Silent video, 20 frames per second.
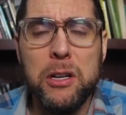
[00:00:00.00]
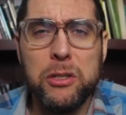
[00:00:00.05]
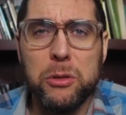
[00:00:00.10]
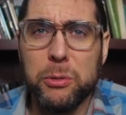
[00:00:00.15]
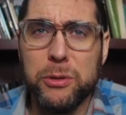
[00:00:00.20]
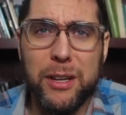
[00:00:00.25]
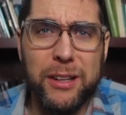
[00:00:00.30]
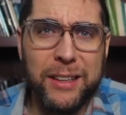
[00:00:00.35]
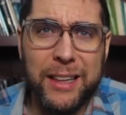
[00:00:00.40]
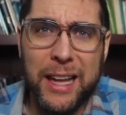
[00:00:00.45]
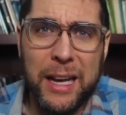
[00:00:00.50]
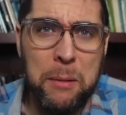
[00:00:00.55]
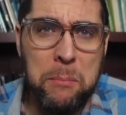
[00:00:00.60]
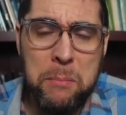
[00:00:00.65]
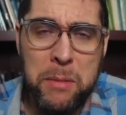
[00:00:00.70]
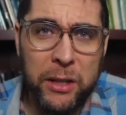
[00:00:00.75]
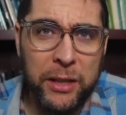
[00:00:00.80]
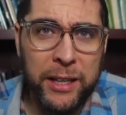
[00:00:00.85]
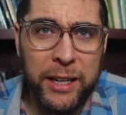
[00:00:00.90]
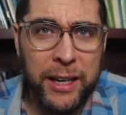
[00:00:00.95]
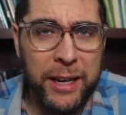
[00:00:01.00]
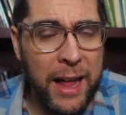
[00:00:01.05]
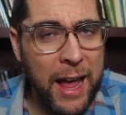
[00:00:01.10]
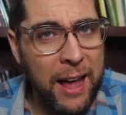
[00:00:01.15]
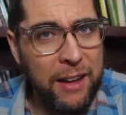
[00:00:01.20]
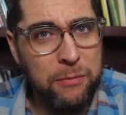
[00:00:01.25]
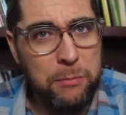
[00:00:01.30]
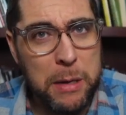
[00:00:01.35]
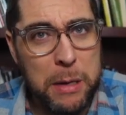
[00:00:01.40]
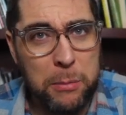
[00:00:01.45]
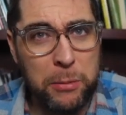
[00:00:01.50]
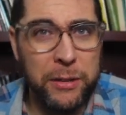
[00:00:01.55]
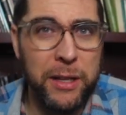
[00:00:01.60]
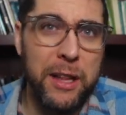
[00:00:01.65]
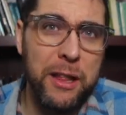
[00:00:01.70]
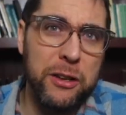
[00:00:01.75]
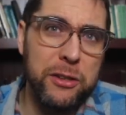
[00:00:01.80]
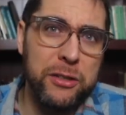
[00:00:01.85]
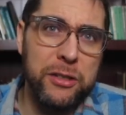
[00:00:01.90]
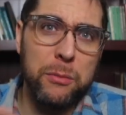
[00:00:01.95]
So we're talking like a million and a half people.
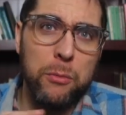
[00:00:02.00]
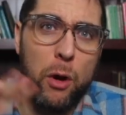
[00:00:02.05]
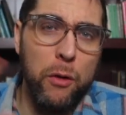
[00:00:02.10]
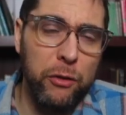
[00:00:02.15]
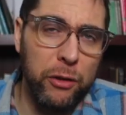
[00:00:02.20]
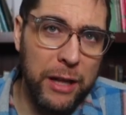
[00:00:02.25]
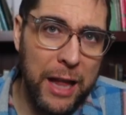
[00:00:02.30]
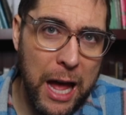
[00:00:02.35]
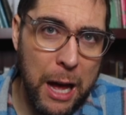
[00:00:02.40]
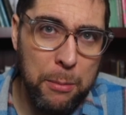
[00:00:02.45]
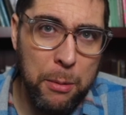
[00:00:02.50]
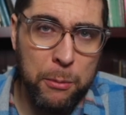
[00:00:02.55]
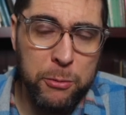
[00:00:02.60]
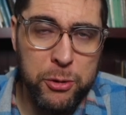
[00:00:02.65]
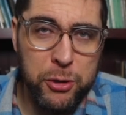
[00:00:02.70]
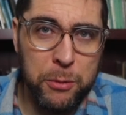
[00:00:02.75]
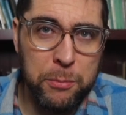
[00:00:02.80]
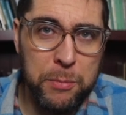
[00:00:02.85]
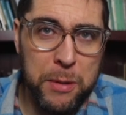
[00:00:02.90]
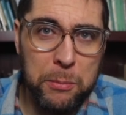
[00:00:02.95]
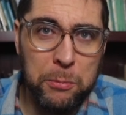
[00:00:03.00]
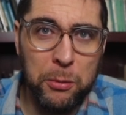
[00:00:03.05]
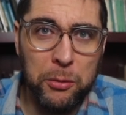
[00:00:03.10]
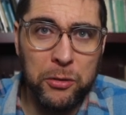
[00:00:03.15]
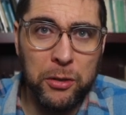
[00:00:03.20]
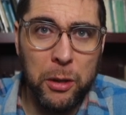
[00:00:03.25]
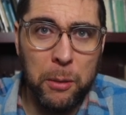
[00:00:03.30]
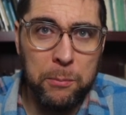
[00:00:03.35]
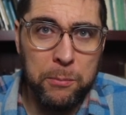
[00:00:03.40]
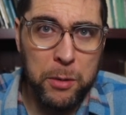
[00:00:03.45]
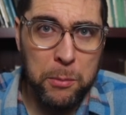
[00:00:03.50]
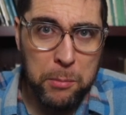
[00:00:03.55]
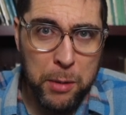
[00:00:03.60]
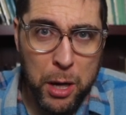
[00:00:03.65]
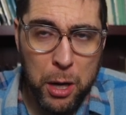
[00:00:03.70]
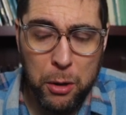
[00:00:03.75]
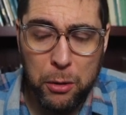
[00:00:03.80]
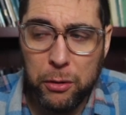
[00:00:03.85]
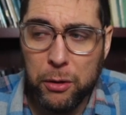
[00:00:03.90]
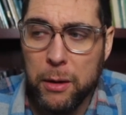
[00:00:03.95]
Now there's some overlap. I'm sure people sub to
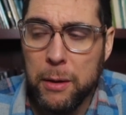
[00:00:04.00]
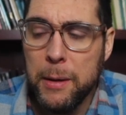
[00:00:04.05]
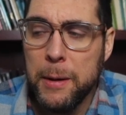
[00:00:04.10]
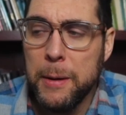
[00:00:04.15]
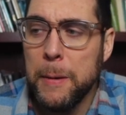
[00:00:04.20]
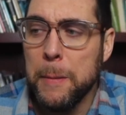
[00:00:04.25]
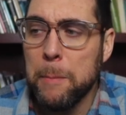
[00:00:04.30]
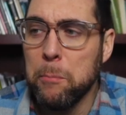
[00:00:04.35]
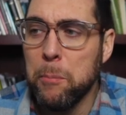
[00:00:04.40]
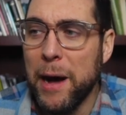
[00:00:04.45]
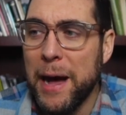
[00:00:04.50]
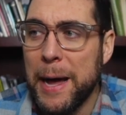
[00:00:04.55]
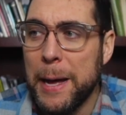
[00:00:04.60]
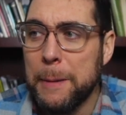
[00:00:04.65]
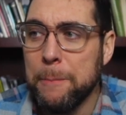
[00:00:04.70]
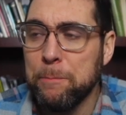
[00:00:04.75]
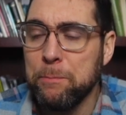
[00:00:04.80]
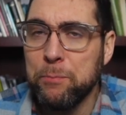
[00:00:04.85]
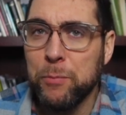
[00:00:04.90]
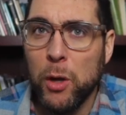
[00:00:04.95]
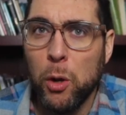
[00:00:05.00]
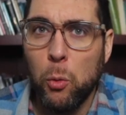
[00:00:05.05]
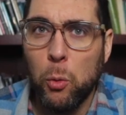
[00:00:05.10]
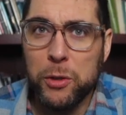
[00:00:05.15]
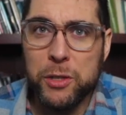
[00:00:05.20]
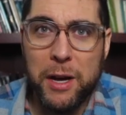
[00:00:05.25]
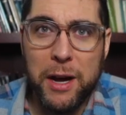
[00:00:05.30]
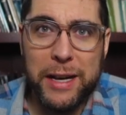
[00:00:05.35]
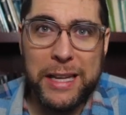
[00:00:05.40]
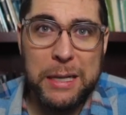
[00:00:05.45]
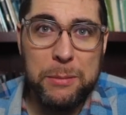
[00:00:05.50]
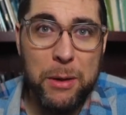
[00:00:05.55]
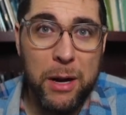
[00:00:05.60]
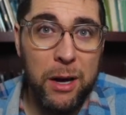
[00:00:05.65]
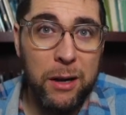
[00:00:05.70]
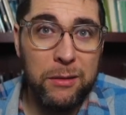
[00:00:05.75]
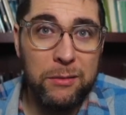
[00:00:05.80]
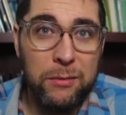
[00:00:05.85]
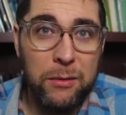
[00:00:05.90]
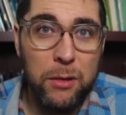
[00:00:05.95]
both, but we're talking
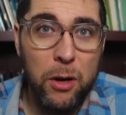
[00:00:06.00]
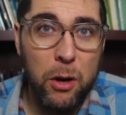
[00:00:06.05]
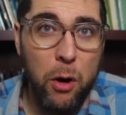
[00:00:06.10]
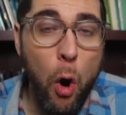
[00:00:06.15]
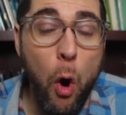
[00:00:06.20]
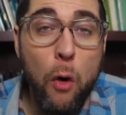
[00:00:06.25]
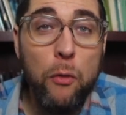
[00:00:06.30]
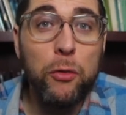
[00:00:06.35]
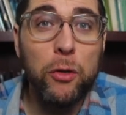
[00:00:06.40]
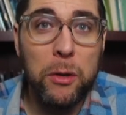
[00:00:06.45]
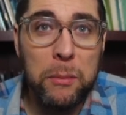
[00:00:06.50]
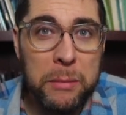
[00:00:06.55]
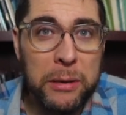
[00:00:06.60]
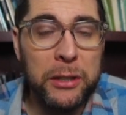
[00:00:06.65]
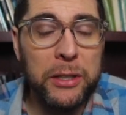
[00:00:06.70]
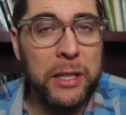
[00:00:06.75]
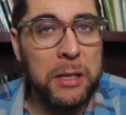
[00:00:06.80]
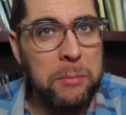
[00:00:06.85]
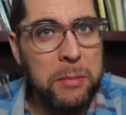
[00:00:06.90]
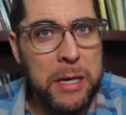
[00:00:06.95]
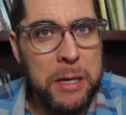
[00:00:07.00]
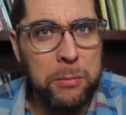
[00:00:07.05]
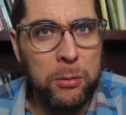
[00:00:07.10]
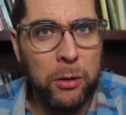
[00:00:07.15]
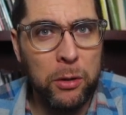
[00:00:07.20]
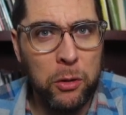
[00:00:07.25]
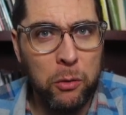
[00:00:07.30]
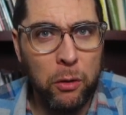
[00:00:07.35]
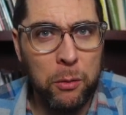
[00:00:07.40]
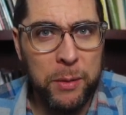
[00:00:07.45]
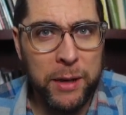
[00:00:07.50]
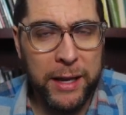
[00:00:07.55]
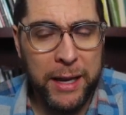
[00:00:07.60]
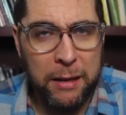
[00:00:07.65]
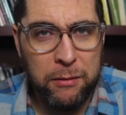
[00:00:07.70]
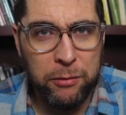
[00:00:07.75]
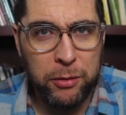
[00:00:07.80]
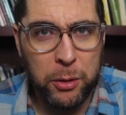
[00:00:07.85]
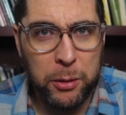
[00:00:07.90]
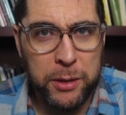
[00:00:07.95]
about over a million people who are being
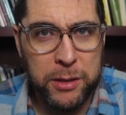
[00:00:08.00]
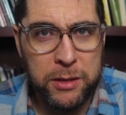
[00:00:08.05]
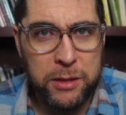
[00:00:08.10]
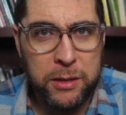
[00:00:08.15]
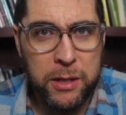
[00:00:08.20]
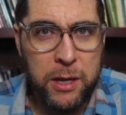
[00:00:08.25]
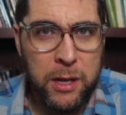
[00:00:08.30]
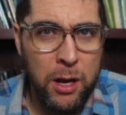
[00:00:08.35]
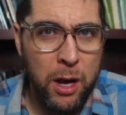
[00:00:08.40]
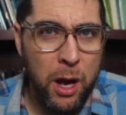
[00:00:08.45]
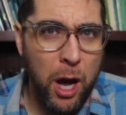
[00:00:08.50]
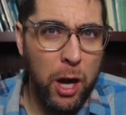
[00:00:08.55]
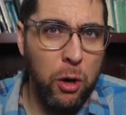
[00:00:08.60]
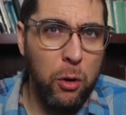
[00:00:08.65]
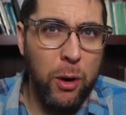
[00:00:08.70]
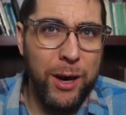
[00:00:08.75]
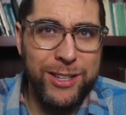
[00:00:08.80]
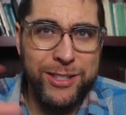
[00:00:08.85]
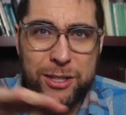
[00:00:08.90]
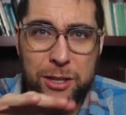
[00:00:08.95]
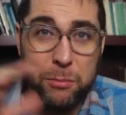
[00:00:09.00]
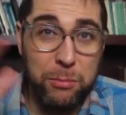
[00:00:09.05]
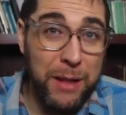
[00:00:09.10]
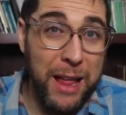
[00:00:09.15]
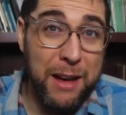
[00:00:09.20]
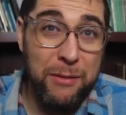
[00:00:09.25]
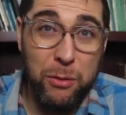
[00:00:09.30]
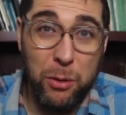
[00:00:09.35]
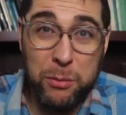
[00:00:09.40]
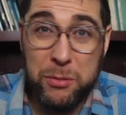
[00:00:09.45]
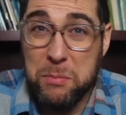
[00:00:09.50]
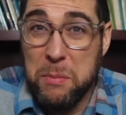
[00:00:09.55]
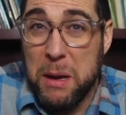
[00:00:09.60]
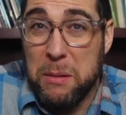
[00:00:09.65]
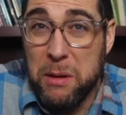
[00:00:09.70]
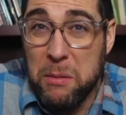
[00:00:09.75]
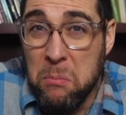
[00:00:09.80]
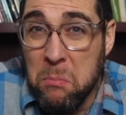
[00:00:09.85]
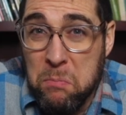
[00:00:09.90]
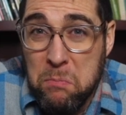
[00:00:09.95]
influenced across their platforms.
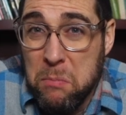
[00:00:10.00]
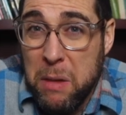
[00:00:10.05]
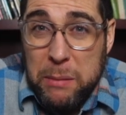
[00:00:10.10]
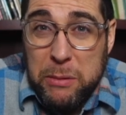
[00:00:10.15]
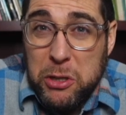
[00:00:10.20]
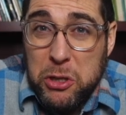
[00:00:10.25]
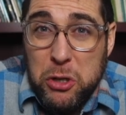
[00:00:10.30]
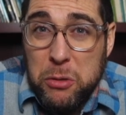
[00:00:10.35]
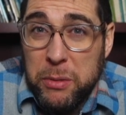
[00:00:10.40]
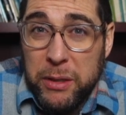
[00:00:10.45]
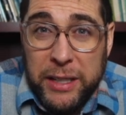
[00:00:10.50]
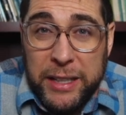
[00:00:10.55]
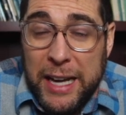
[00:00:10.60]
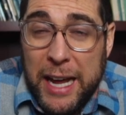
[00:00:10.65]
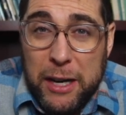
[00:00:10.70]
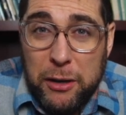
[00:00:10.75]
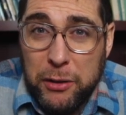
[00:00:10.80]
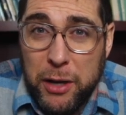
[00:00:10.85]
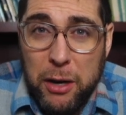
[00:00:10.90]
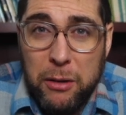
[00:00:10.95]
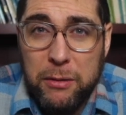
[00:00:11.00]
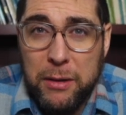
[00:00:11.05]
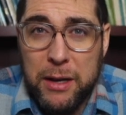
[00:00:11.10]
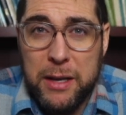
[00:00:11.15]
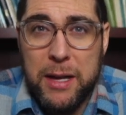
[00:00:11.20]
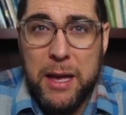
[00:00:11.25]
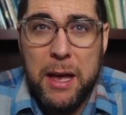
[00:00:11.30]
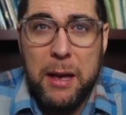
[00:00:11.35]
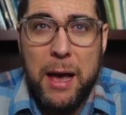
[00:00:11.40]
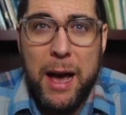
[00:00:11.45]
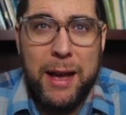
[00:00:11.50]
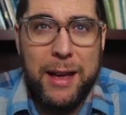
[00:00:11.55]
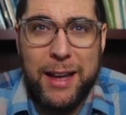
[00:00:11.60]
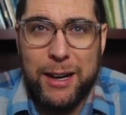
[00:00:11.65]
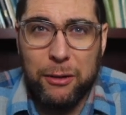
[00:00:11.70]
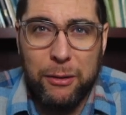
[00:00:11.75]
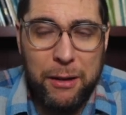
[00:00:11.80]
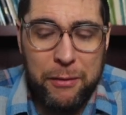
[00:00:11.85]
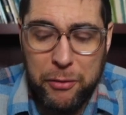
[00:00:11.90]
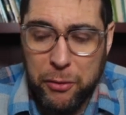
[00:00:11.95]
Maybe maybe two million. I don't know. I,
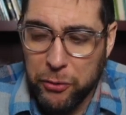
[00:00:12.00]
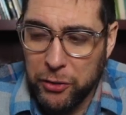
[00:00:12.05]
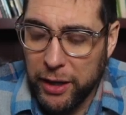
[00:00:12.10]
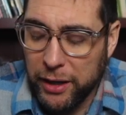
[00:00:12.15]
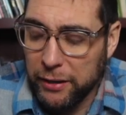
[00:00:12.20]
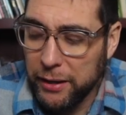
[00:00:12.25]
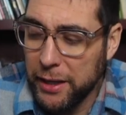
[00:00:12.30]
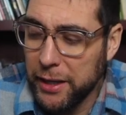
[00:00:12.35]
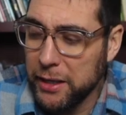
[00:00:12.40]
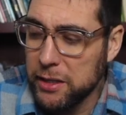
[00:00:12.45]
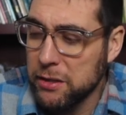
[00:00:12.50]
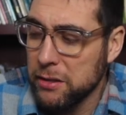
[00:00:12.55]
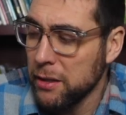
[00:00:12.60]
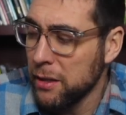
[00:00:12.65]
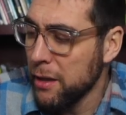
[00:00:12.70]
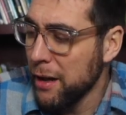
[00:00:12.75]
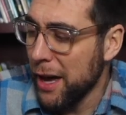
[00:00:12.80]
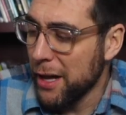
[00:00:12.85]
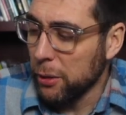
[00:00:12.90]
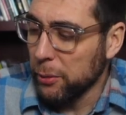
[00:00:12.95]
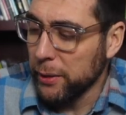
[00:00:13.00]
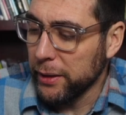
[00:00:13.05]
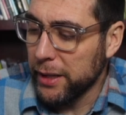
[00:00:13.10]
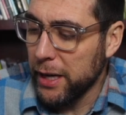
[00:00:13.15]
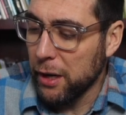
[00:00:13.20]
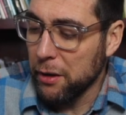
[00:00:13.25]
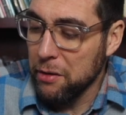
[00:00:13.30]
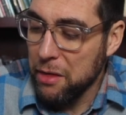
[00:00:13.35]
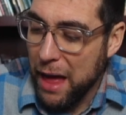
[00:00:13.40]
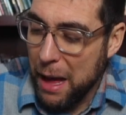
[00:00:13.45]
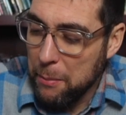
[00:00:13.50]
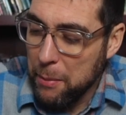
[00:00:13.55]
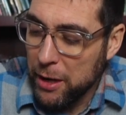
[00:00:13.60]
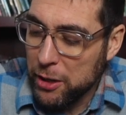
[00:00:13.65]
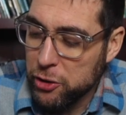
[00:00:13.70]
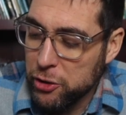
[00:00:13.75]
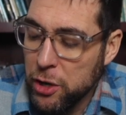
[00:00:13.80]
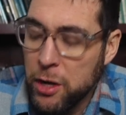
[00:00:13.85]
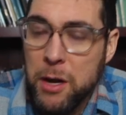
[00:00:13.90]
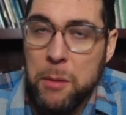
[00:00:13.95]
I don't have those analytics. I don't really care that
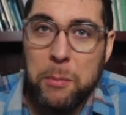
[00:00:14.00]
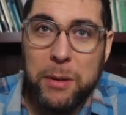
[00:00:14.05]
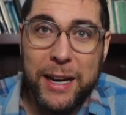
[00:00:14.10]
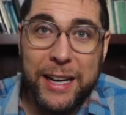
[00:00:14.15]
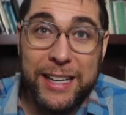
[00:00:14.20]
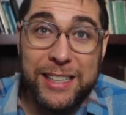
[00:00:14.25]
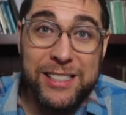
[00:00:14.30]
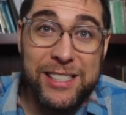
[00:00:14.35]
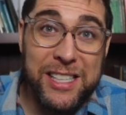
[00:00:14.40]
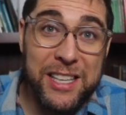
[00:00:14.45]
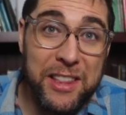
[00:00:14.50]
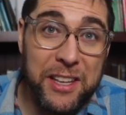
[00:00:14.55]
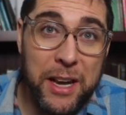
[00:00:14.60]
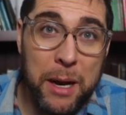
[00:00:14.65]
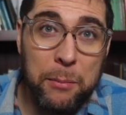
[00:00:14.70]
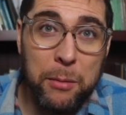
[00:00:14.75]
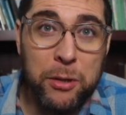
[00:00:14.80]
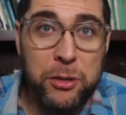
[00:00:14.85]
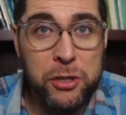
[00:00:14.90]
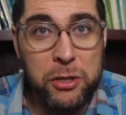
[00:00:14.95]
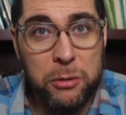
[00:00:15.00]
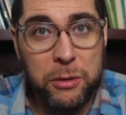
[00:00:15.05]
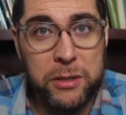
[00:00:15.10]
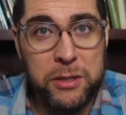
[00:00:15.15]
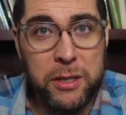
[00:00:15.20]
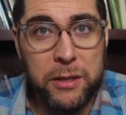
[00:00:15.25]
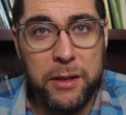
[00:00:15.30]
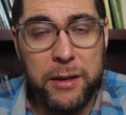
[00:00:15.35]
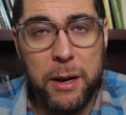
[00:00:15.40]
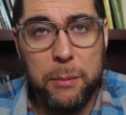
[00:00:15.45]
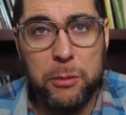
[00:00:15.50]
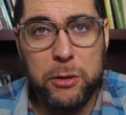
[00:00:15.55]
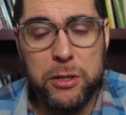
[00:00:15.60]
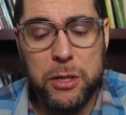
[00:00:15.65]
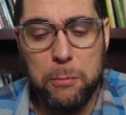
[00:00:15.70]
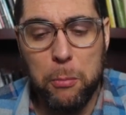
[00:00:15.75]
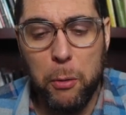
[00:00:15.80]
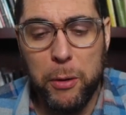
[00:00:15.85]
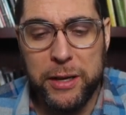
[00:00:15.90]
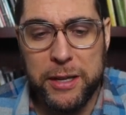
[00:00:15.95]
much, but I can see the numbers. You can see the
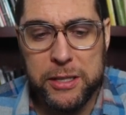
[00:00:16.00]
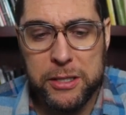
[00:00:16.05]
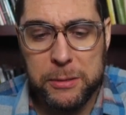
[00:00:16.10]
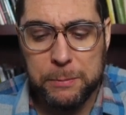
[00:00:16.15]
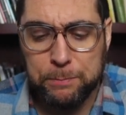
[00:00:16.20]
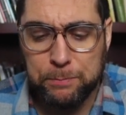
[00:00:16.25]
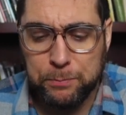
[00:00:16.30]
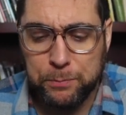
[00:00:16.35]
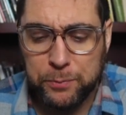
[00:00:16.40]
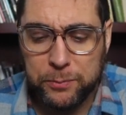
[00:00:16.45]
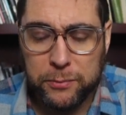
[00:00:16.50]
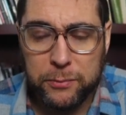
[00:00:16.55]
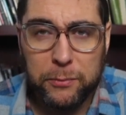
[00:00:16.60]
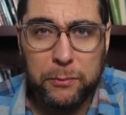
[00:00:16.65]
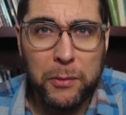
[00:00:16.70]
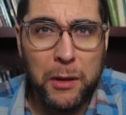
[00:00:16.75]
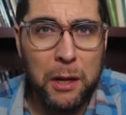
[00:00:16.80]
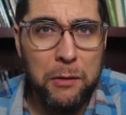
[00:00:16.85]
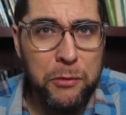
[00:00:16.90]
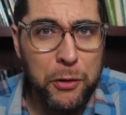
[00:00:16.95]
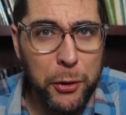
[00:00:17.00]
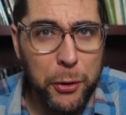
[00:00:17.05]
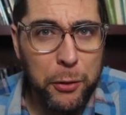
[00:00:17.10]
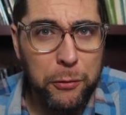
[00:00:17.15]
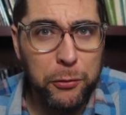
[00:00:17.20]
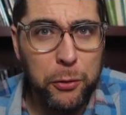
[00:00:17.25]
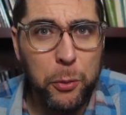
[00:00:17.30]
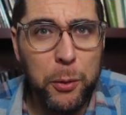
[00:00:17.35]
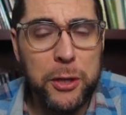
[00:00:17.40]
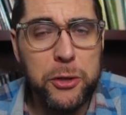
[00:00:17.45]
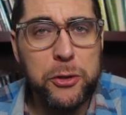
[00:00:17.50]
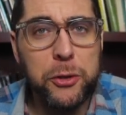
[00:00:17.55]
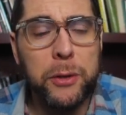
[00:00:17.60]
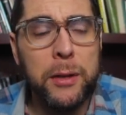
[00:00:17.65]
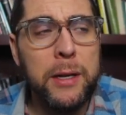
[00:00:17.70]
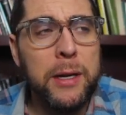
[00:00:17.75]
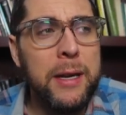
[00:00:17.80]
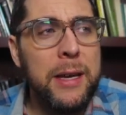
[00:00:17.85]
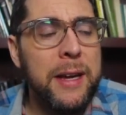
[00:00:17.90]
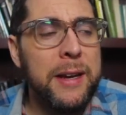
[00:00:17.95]
numbers. The point is very influential.